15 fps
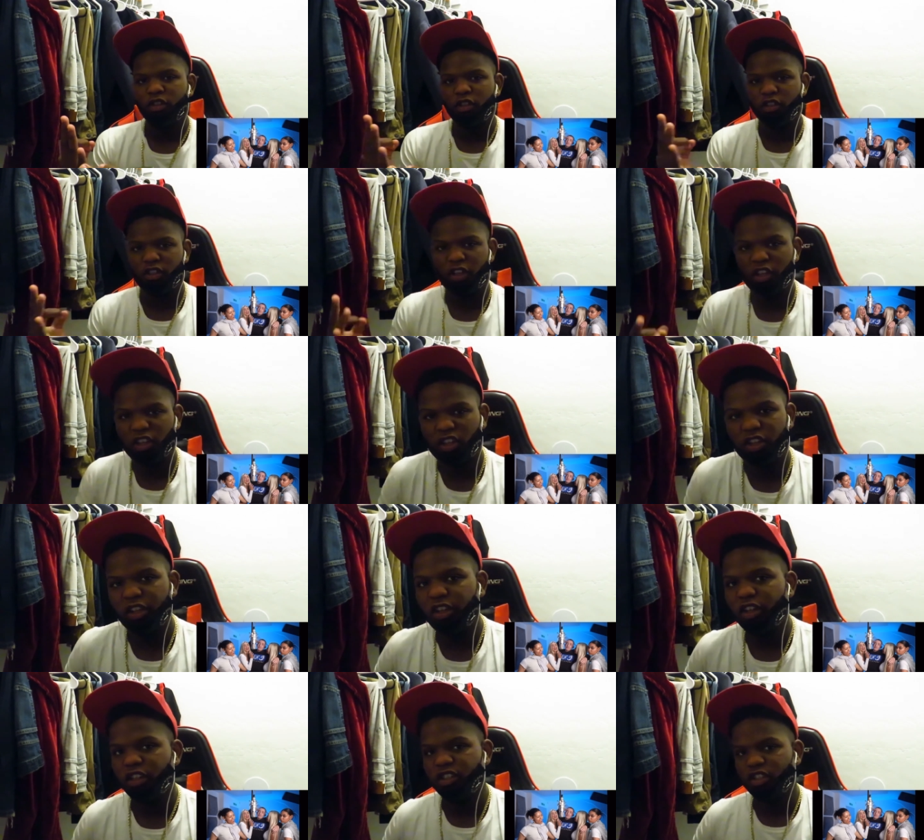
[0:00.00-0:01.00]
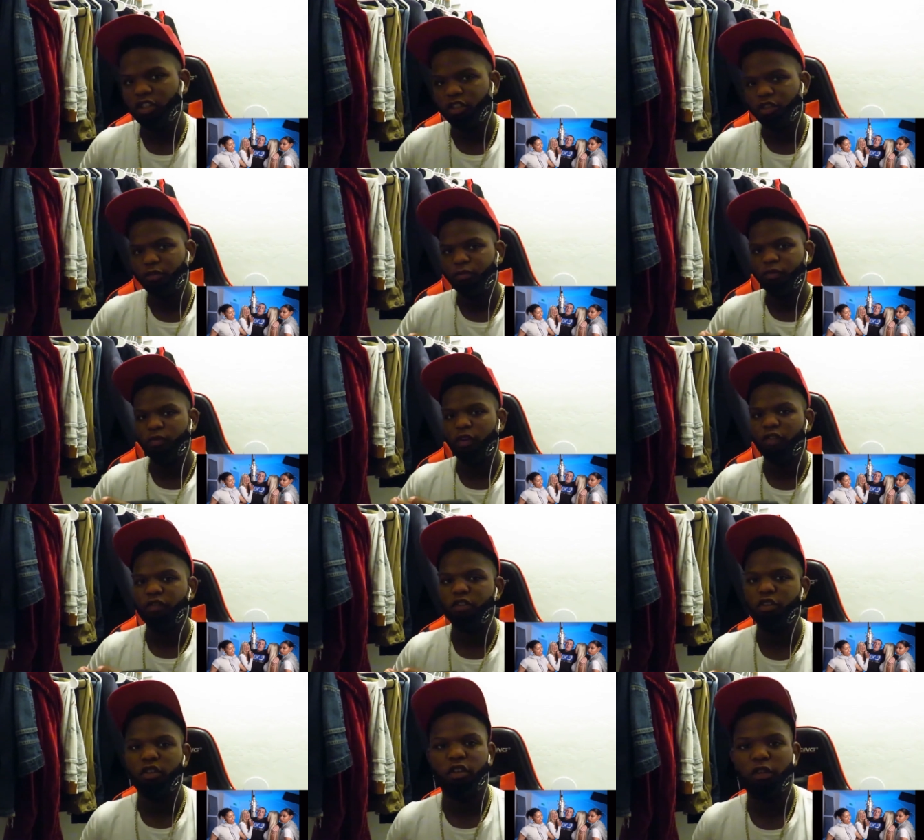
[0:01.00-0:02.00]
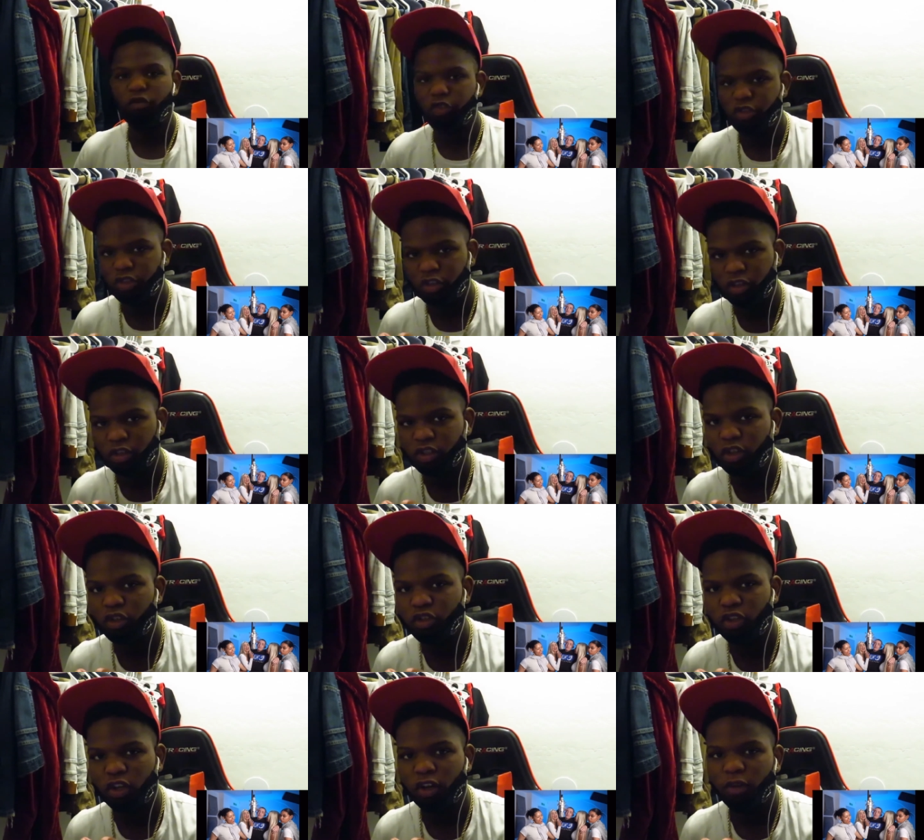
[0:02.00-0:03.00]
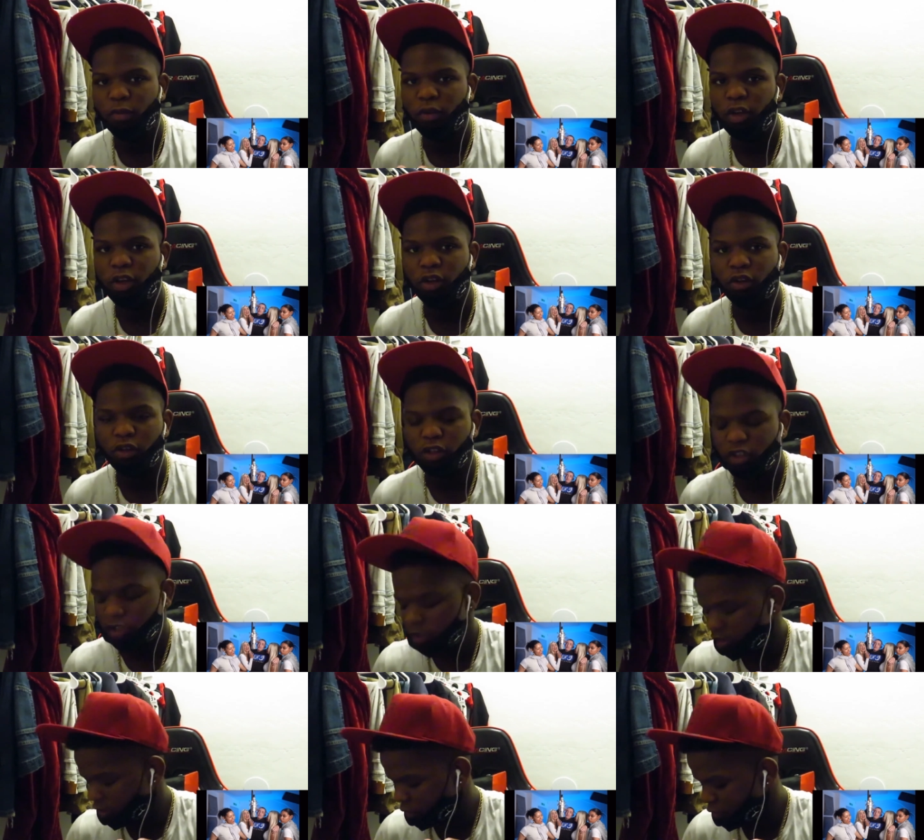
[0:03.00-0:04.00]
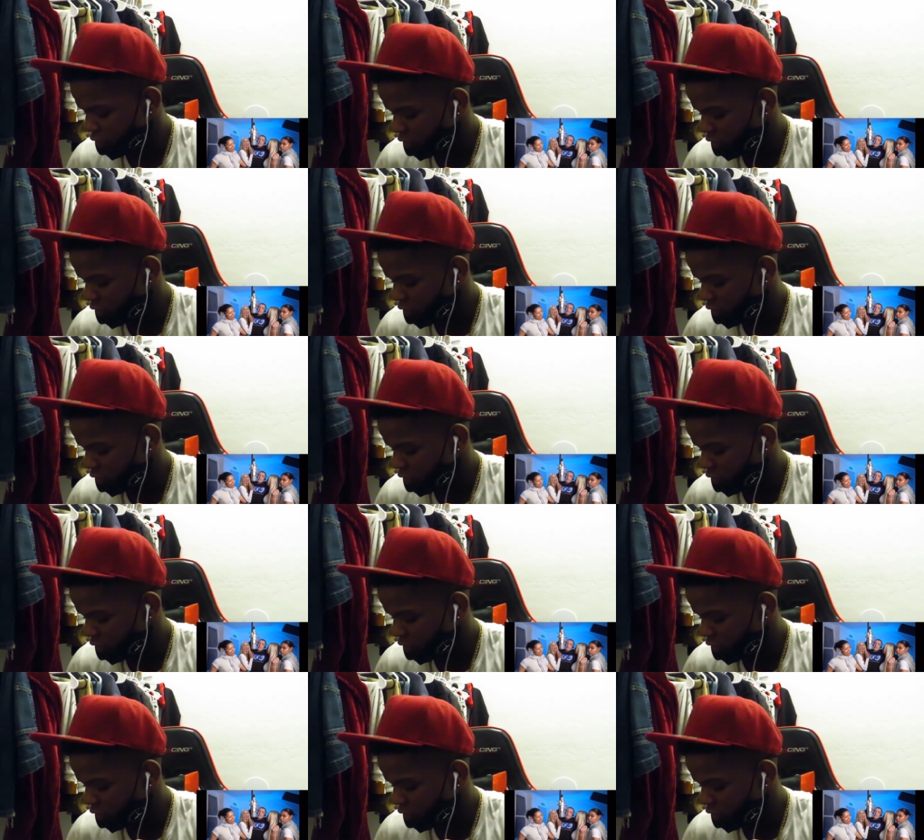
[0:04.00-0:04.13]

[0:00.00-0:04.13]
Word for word: Is that a thing? A sixsome? I'm just, I'm just gonna search that up later. A sixsome.